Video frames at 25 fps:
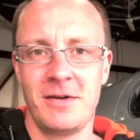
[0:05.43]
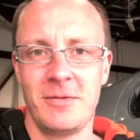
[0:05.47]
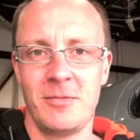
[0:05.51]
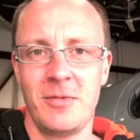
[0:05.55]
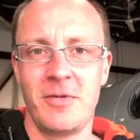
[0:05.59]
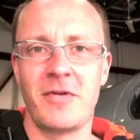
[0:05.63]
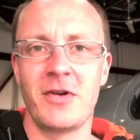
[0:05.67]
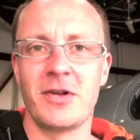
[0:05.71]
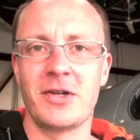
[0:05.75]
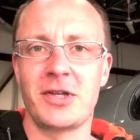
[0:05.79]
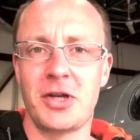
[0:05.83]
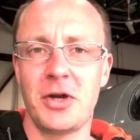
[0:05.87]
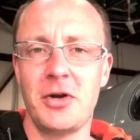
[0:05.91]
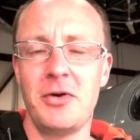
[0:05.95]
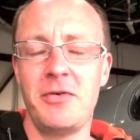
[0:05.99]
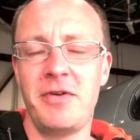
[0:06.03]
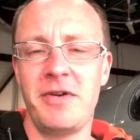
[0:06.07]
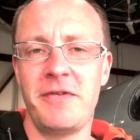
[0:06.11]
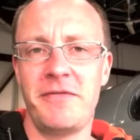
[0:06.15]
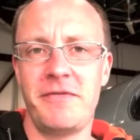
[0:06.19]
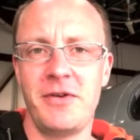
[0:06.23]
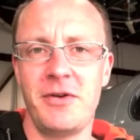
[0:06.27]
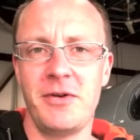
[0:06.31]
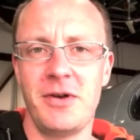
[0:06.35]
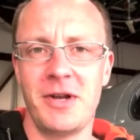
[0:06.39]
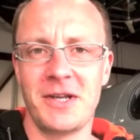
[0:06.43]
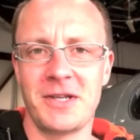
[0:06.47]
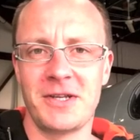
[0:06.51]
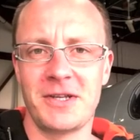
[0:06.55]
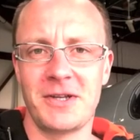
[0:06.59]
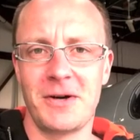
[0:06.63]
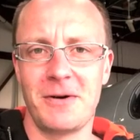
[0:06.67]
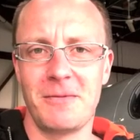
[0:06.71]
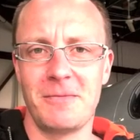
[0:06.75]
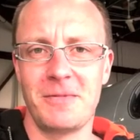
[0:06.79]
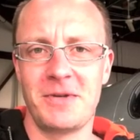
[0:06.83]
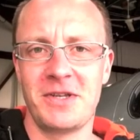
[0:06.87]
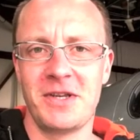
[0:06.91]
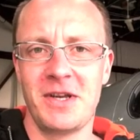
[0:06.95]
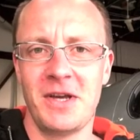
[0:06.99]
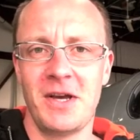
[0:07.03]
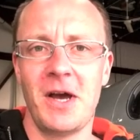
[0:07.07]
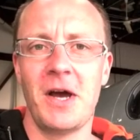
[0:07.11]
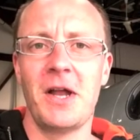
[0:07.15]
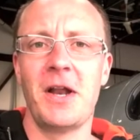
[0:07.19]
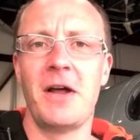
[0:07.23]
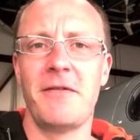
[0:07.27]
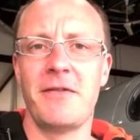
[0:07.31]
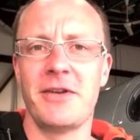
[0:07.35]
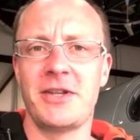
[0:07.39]
We've got 2 refuelling stops
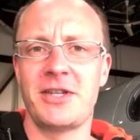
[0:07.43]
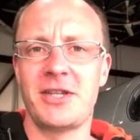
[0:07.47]
and over